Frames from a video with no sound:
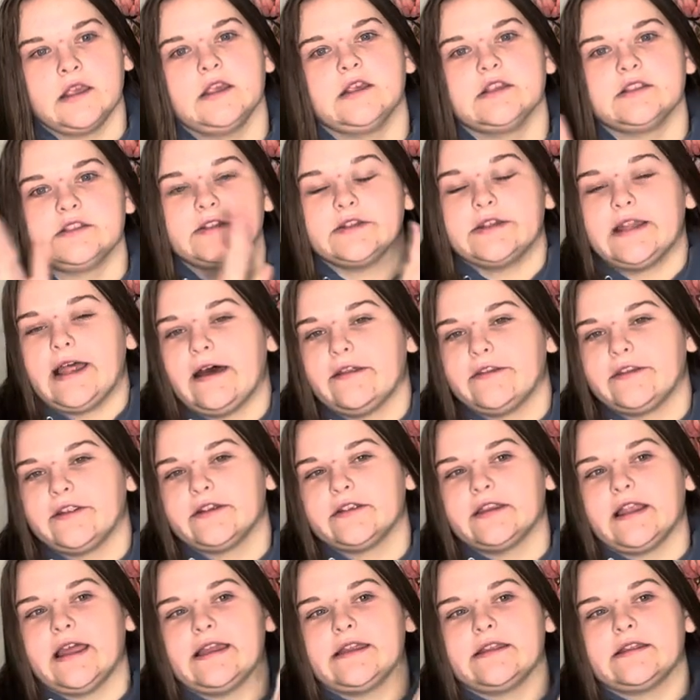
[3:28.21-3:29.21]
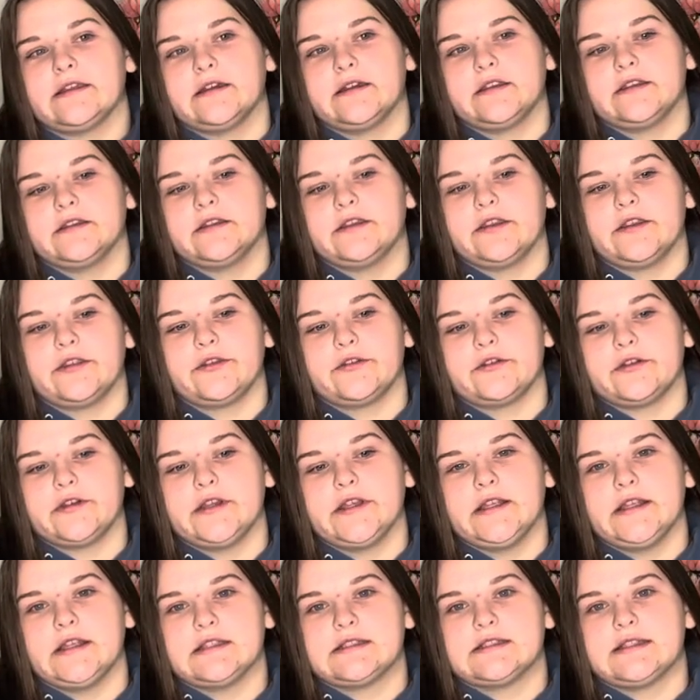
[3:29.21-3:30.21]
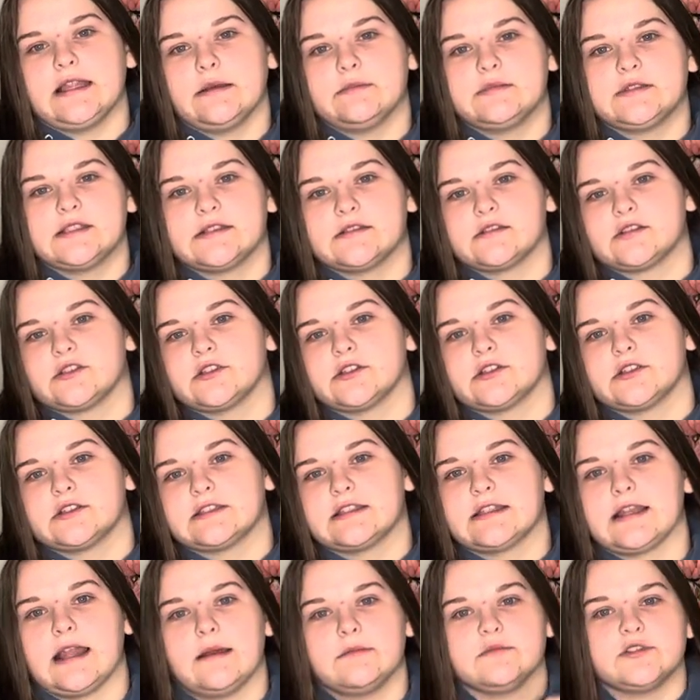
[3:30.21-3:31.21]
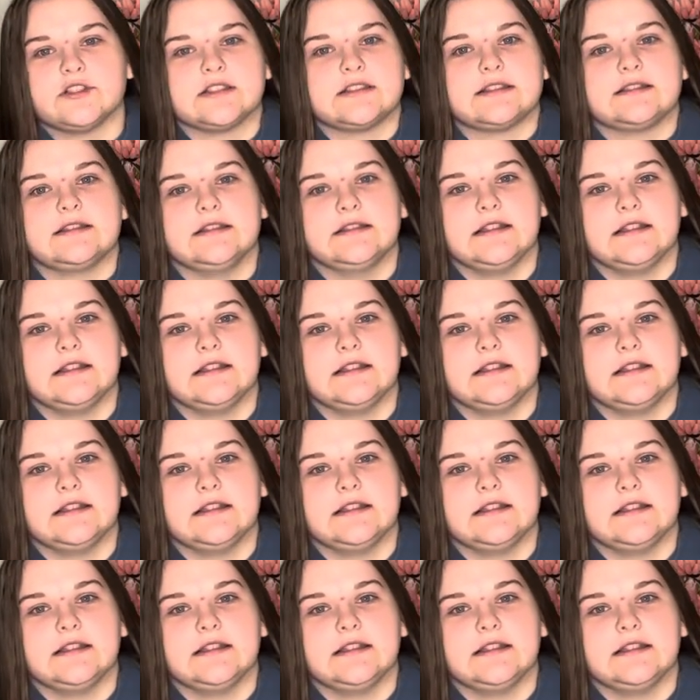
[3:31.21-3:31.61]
So now they're like the 3 stepsisters, and I'm just the